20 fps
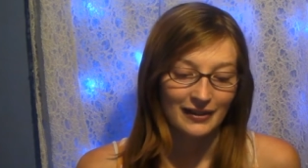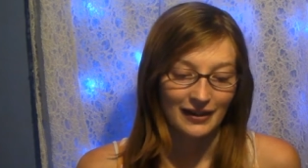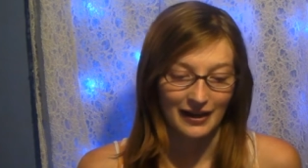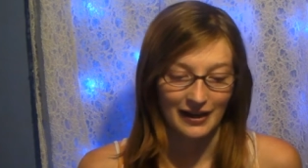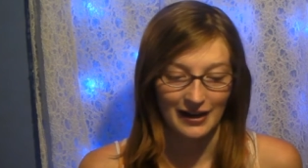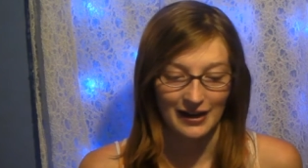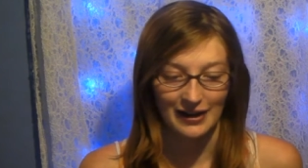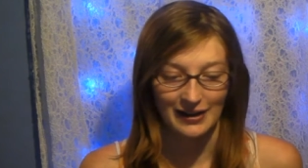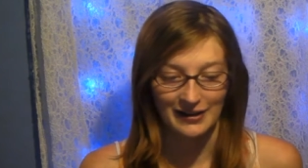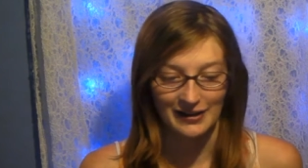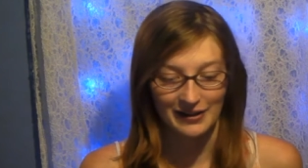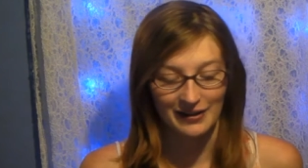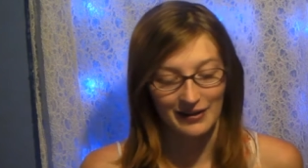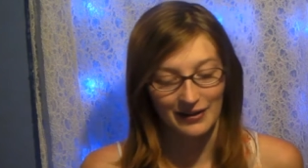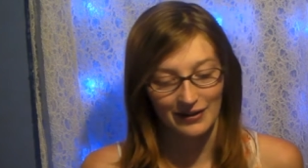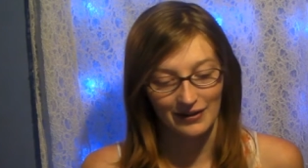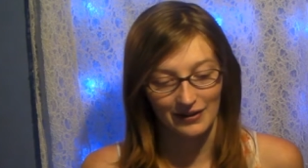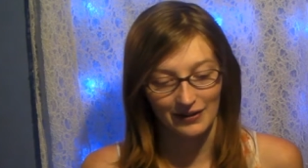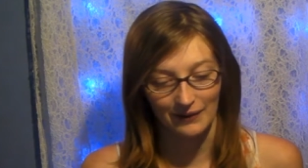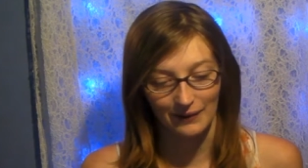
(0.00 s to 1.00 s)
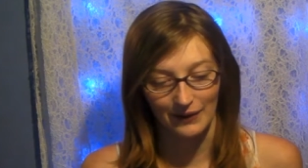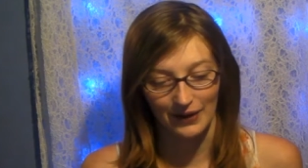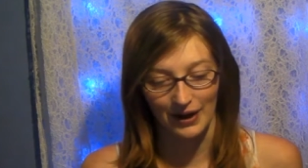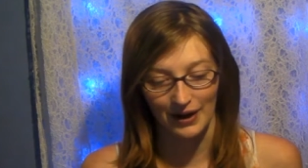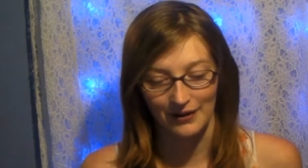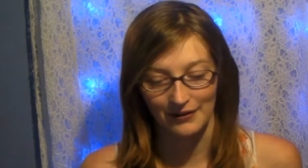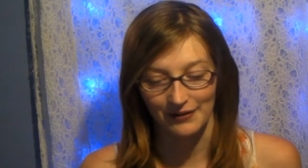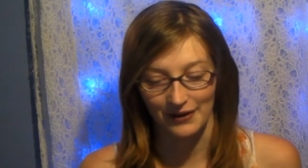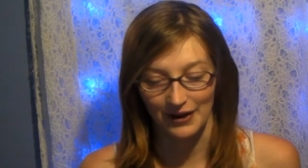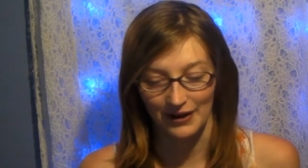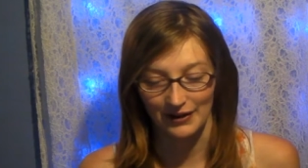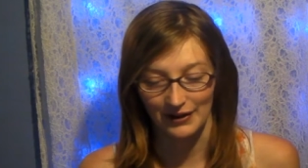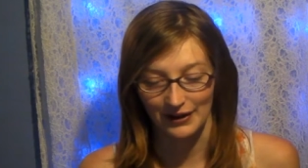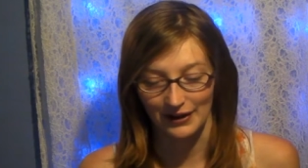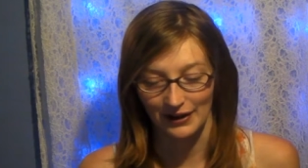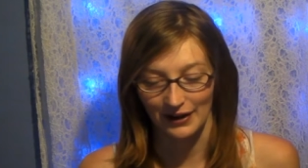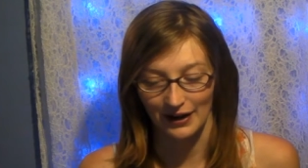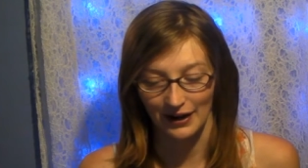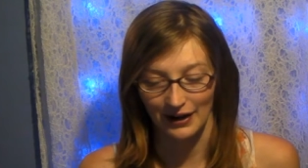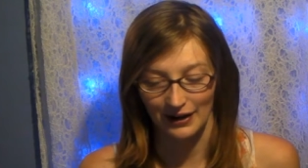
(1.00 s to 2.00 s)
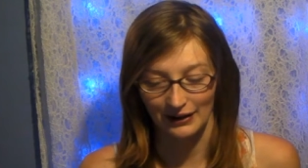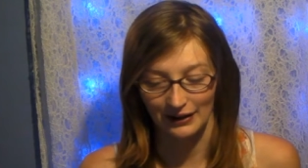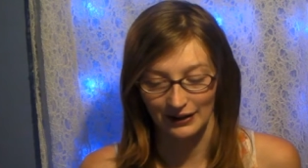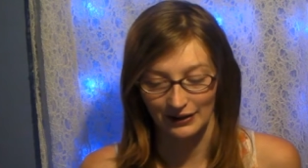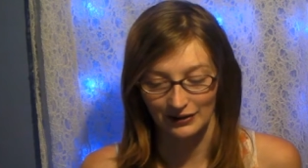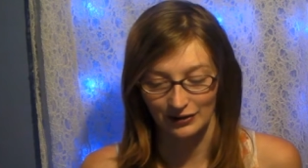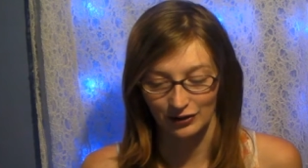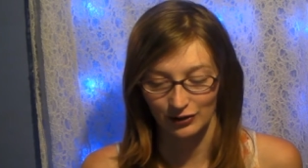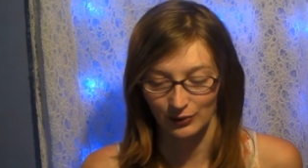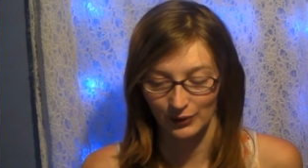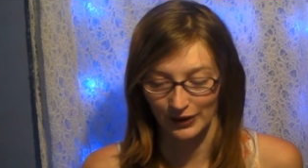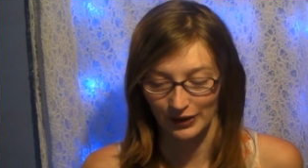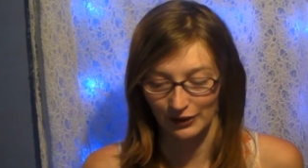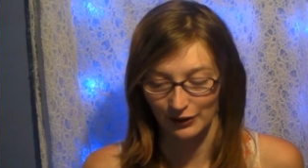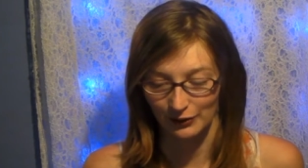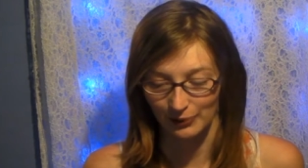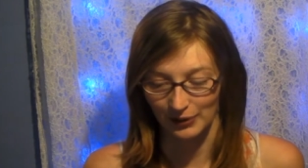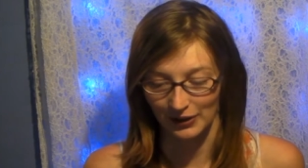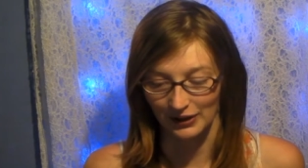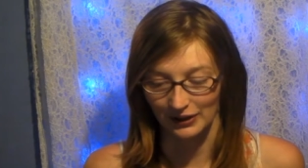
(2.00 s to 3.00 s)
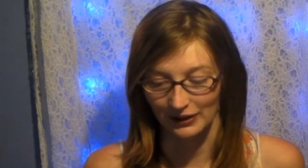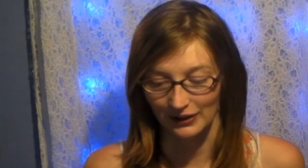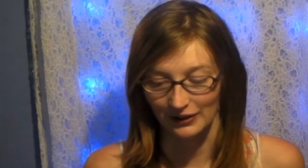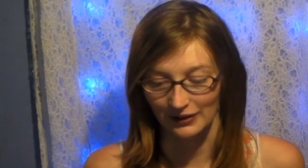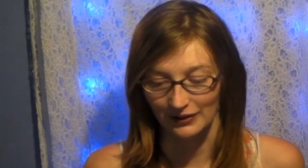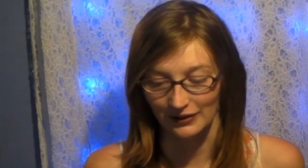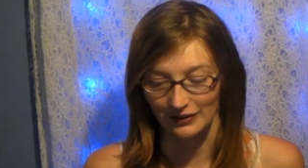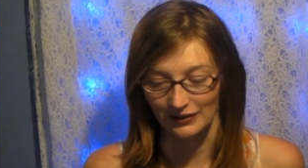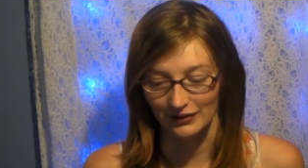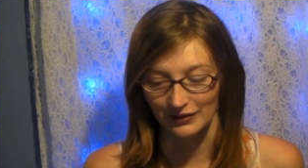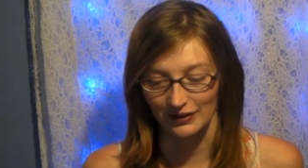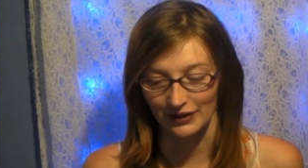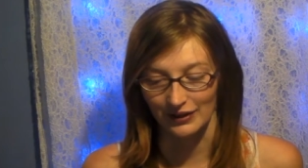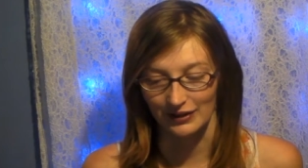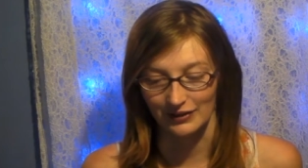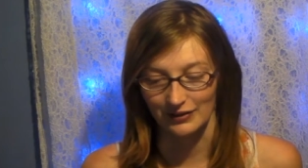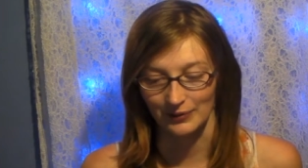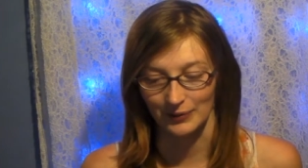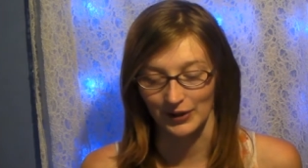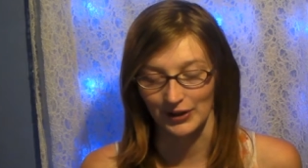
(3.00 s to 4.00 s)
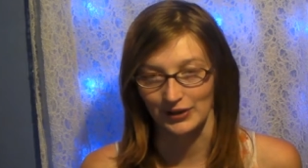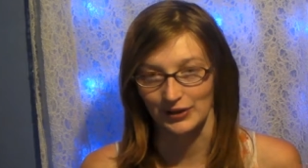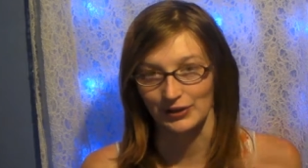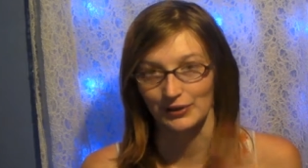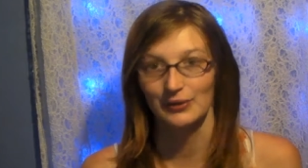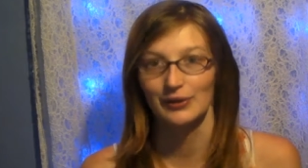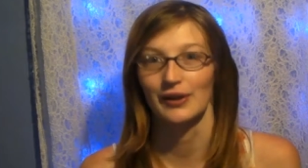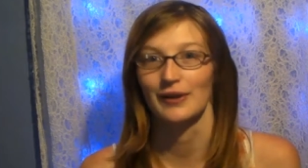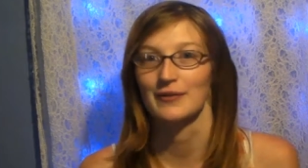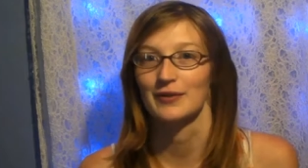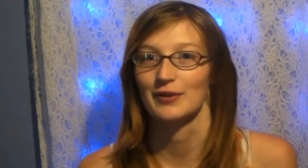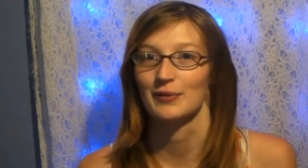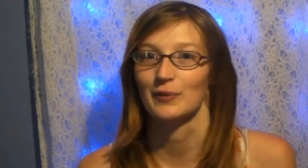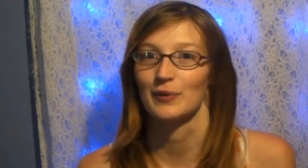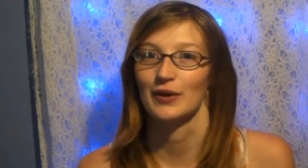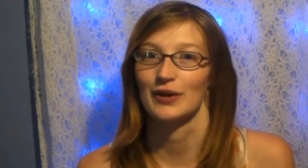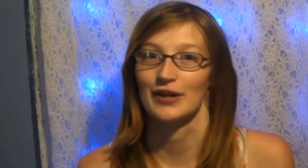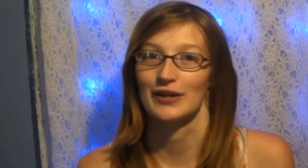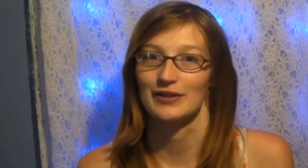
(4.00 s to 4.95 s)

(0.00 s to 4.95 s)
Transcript: and when I found it I like squealed because it's my two loves in one.